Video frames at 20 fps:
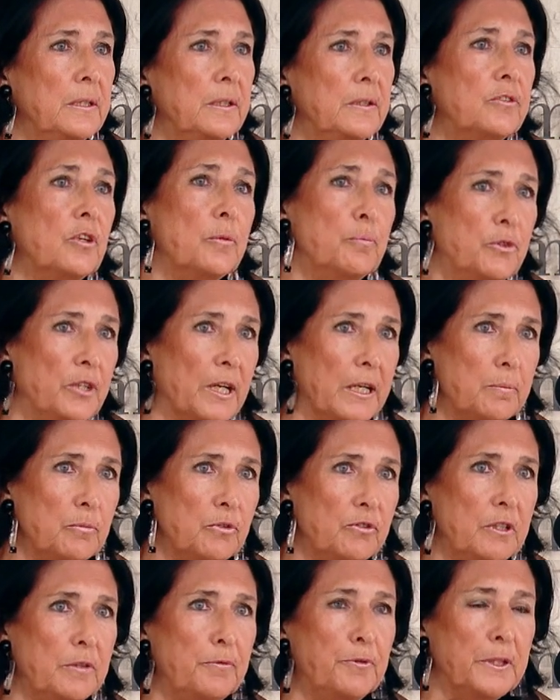
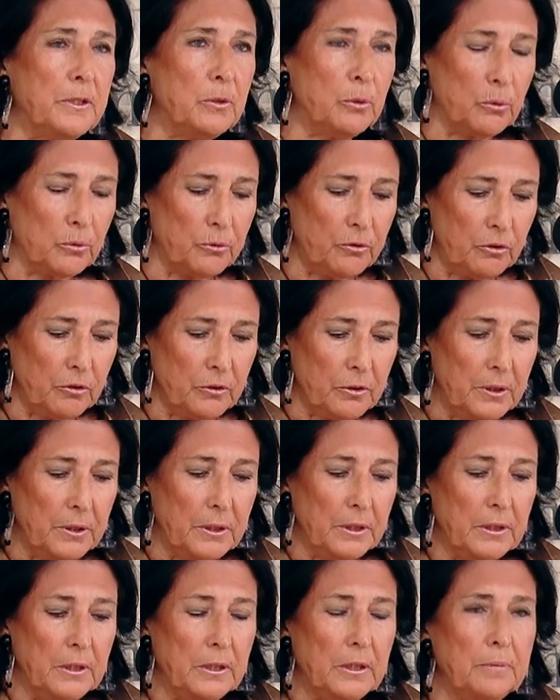sometimes difficult,
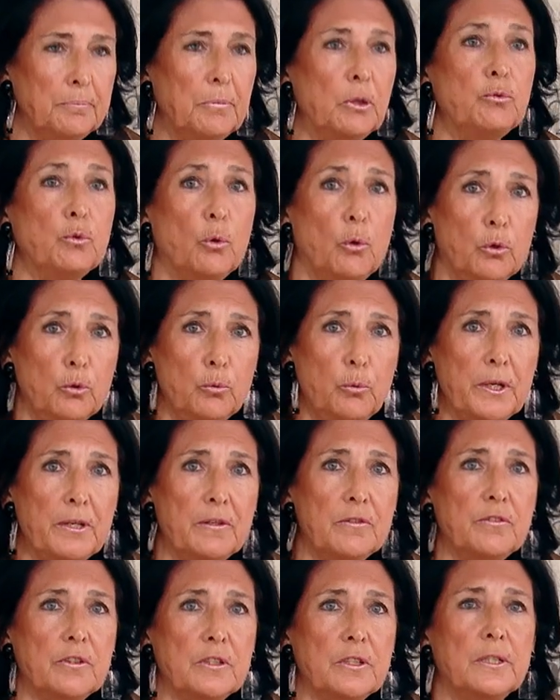but
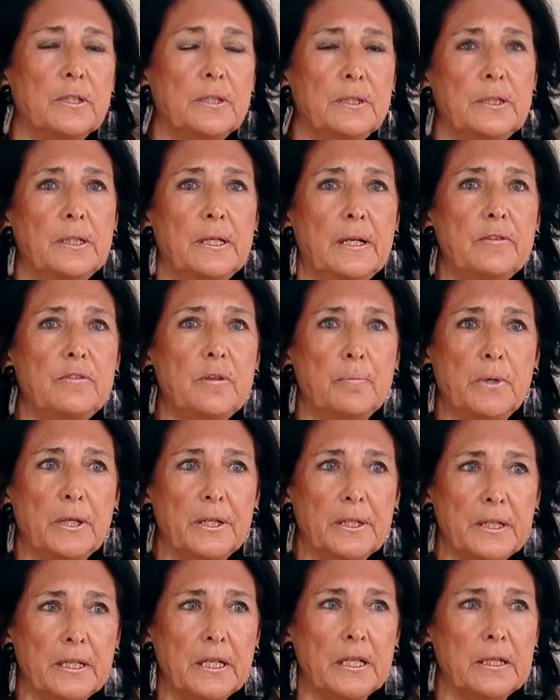always as
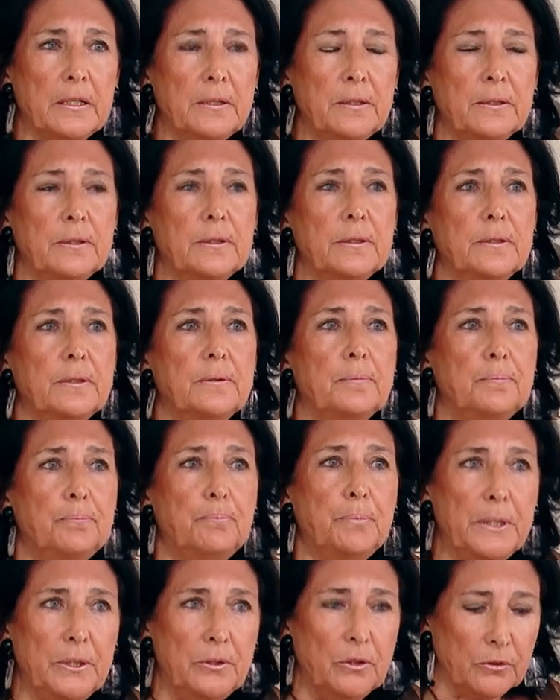America
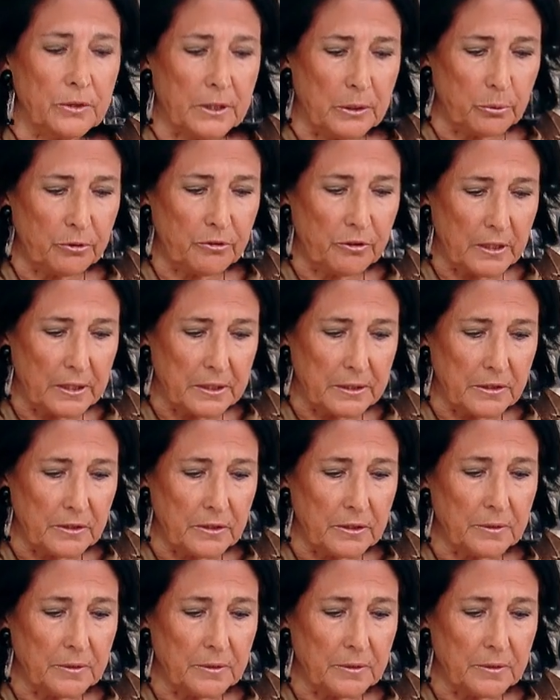been on our side.